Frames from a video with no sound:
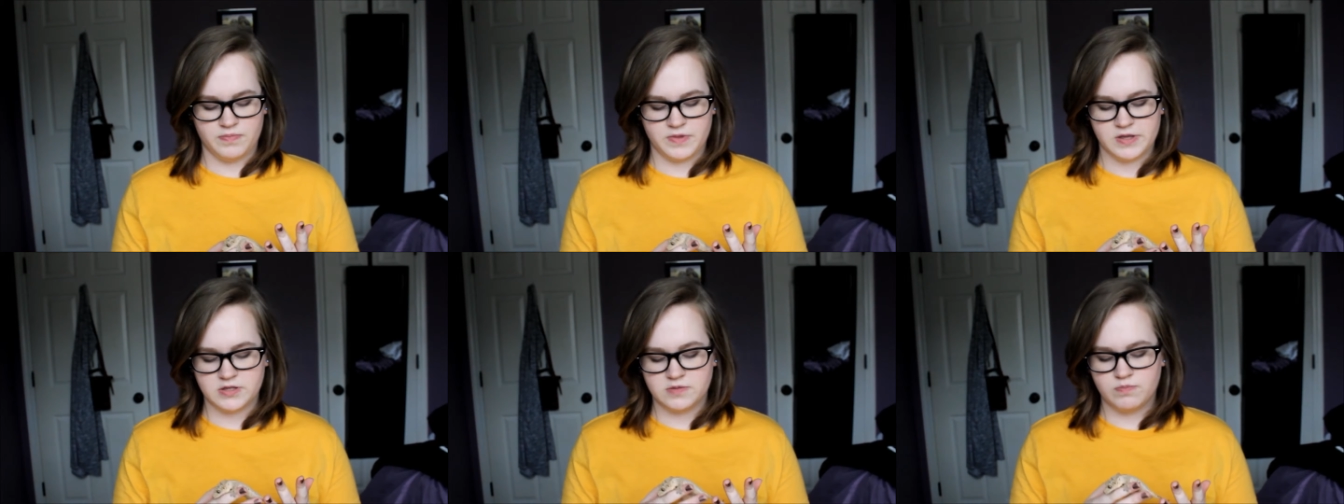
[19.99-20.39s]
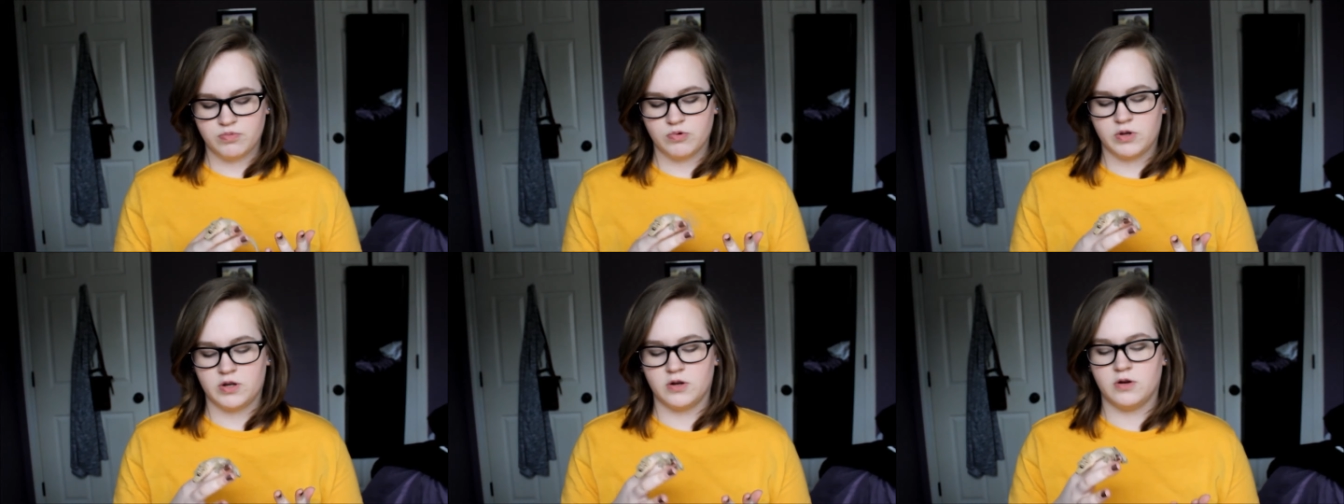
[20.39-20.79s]
his
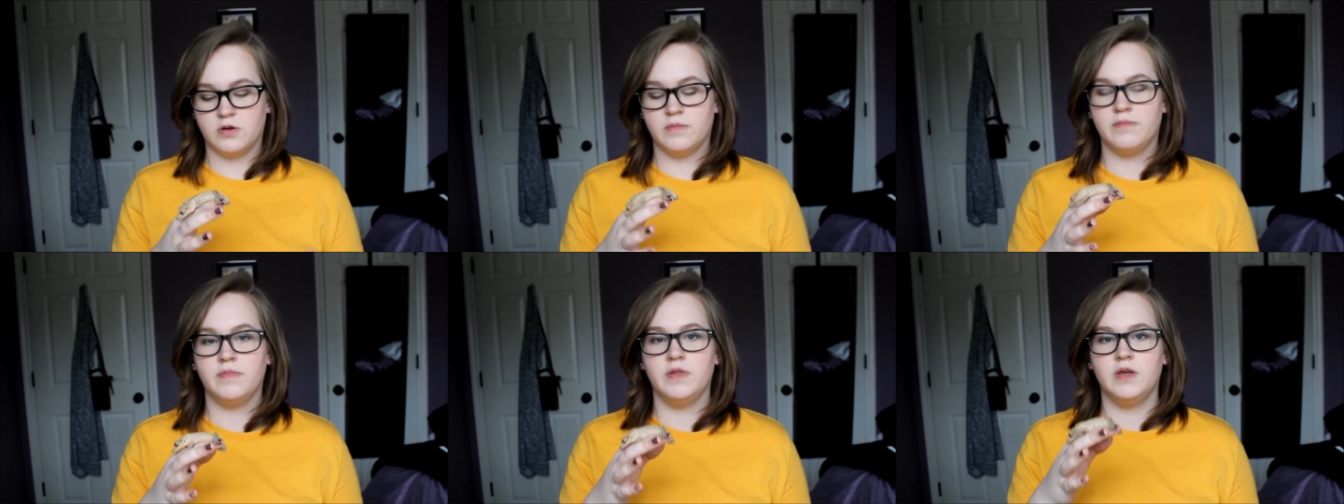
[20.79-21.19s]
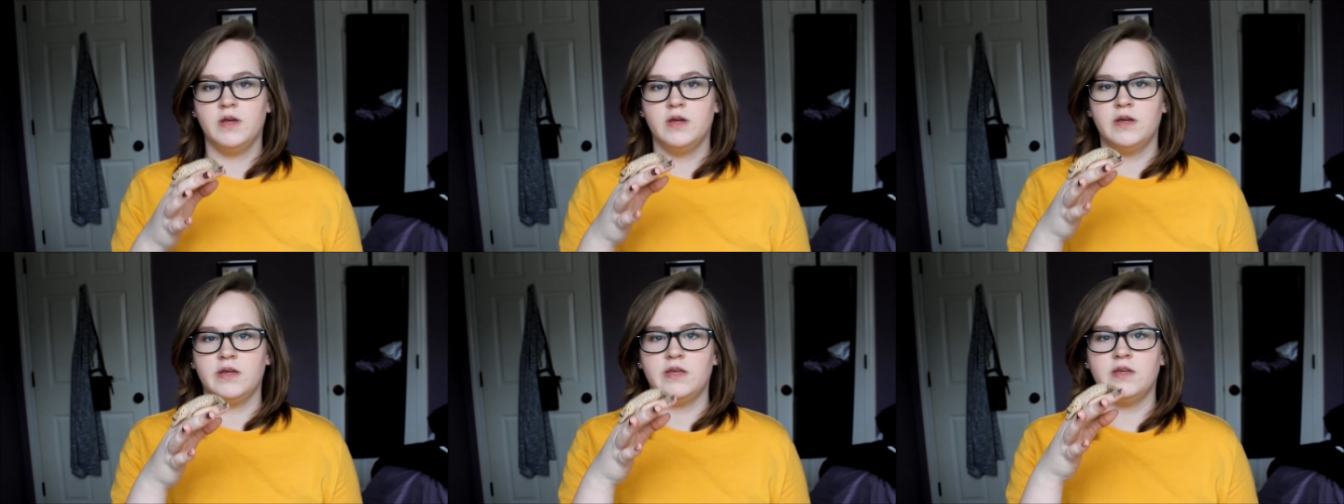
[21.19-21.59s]
breeder.
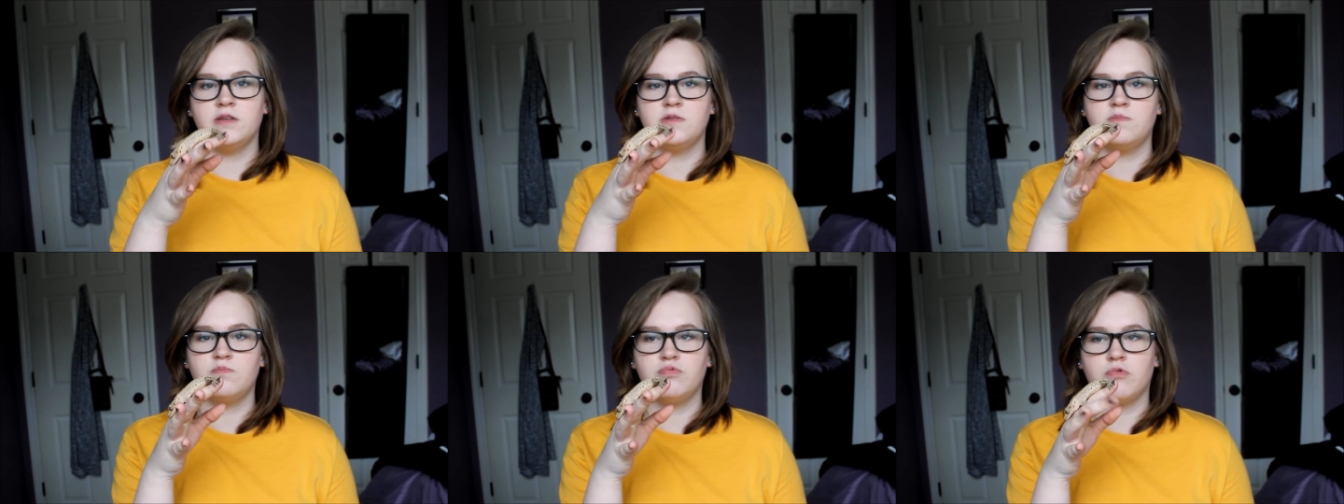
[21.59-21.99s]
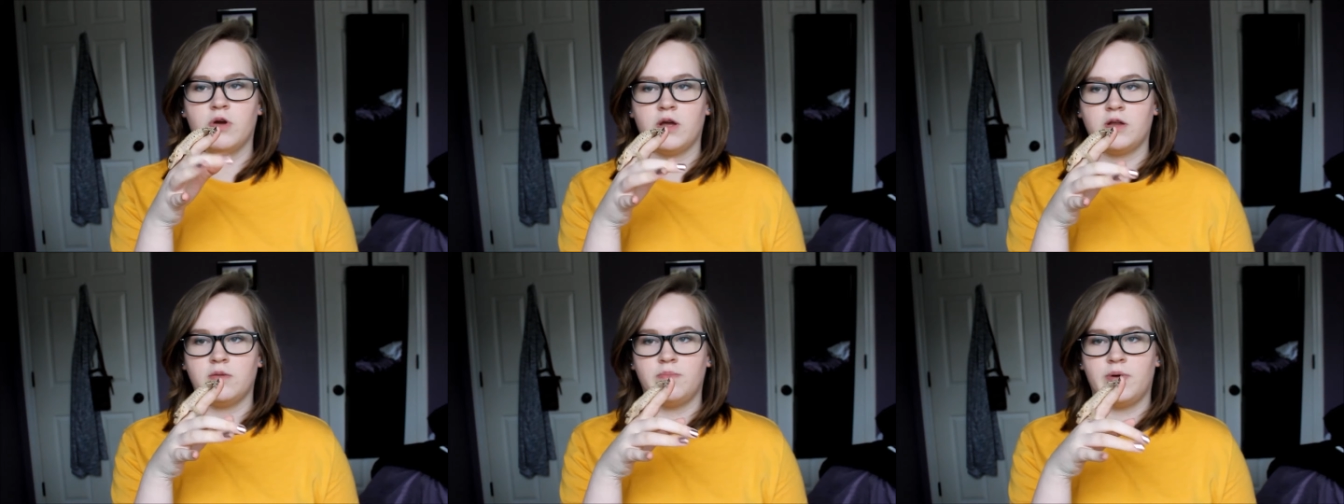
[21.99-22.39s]
He is
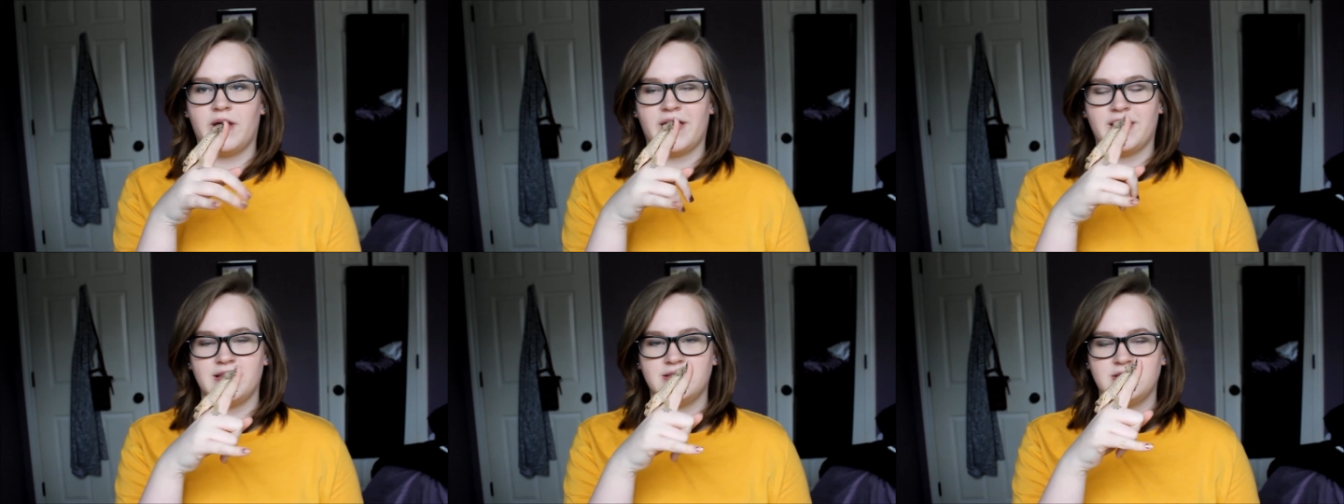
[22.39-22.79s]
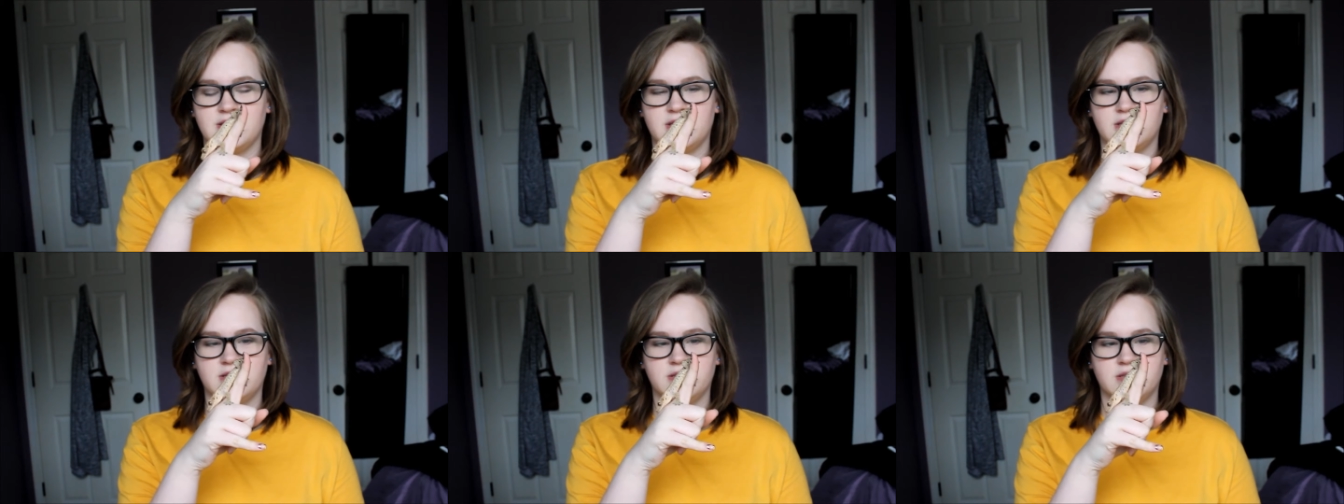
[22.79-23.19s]
bred by
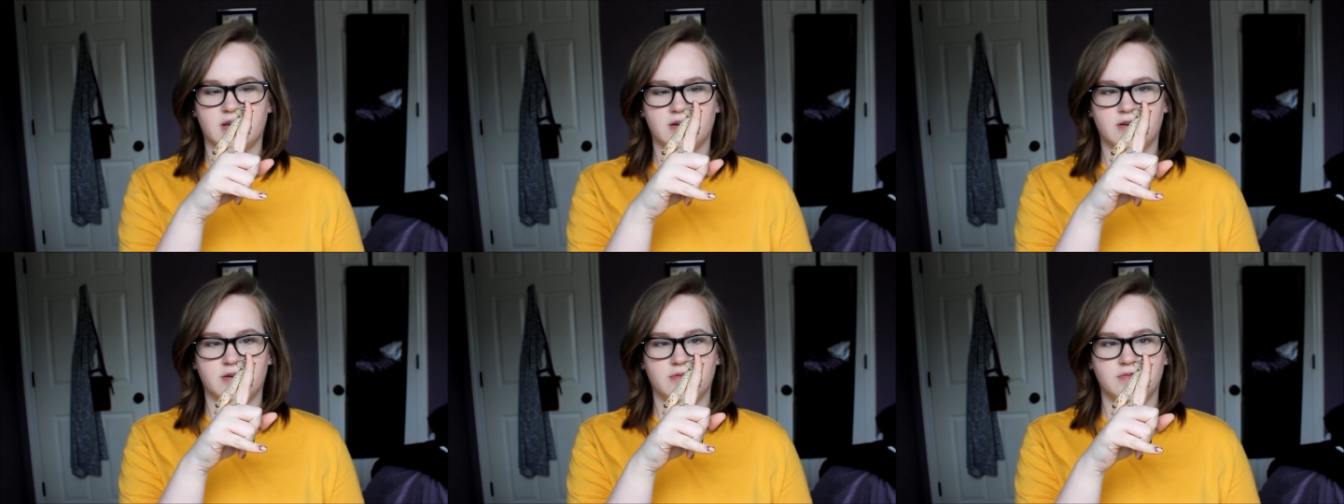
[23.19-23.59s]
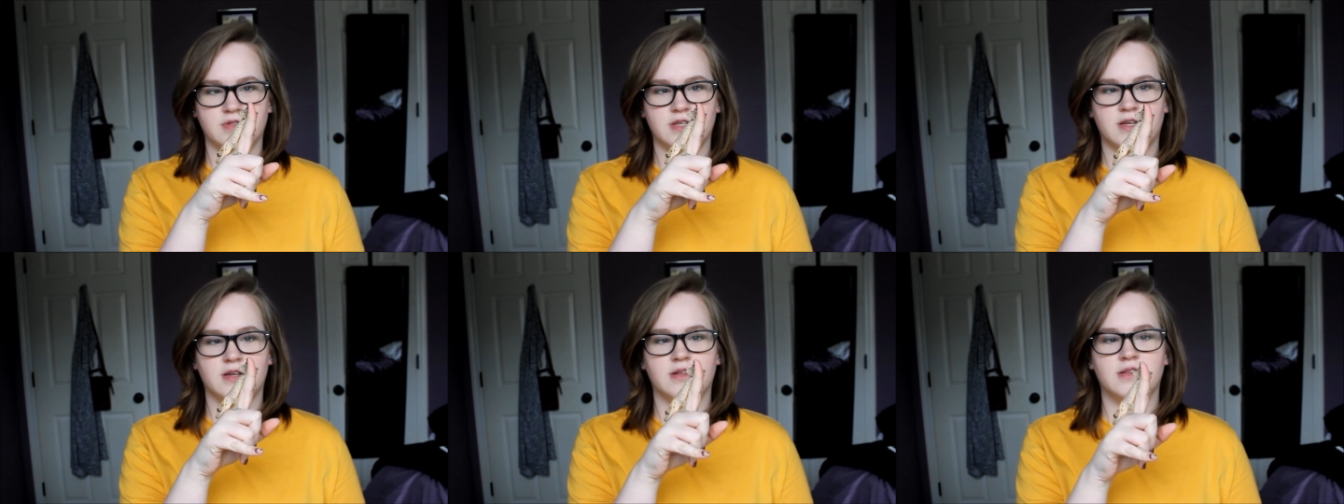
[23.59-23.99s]
Tiki's
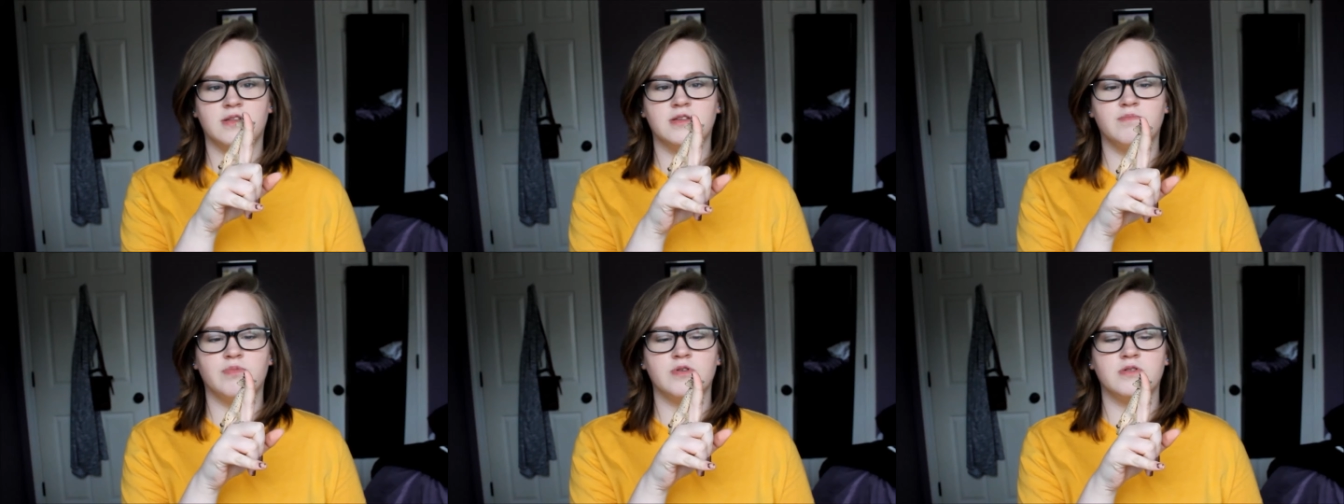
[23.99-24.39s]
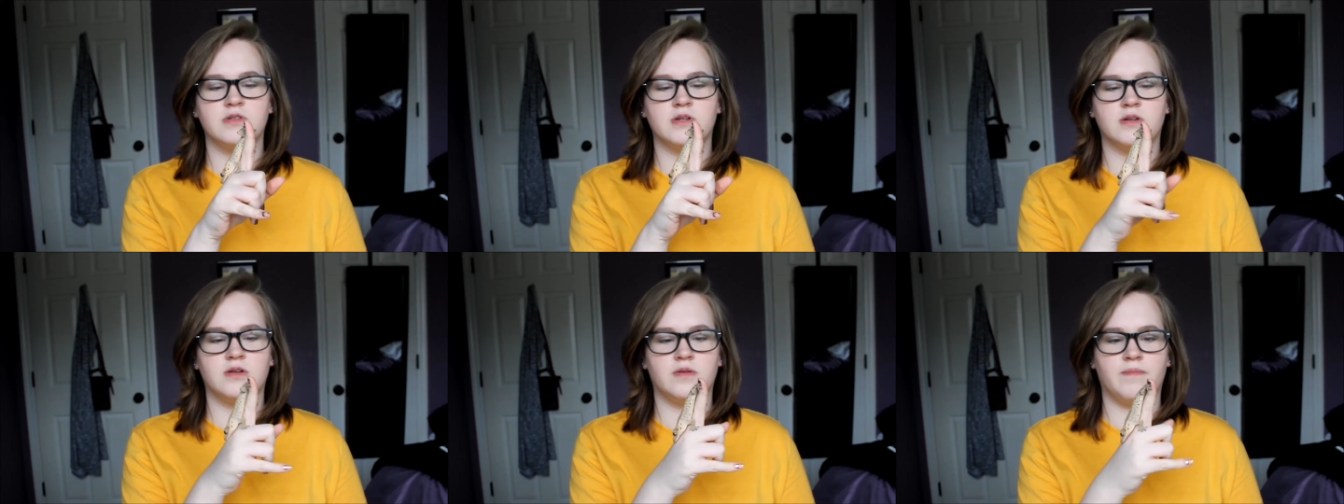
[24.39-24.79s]
Geckos, and this
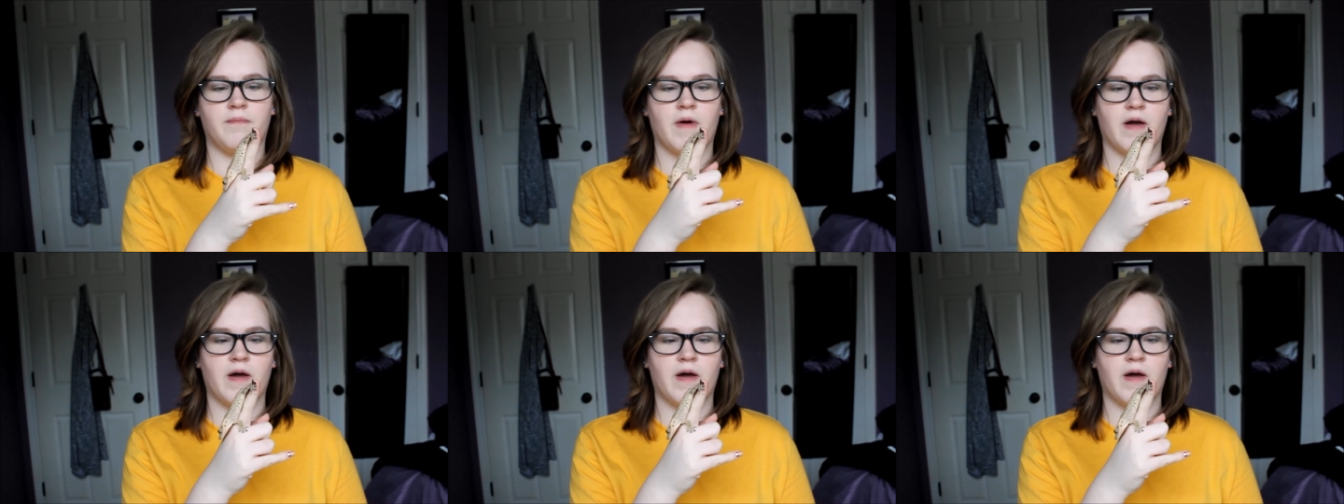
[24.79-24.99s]
person,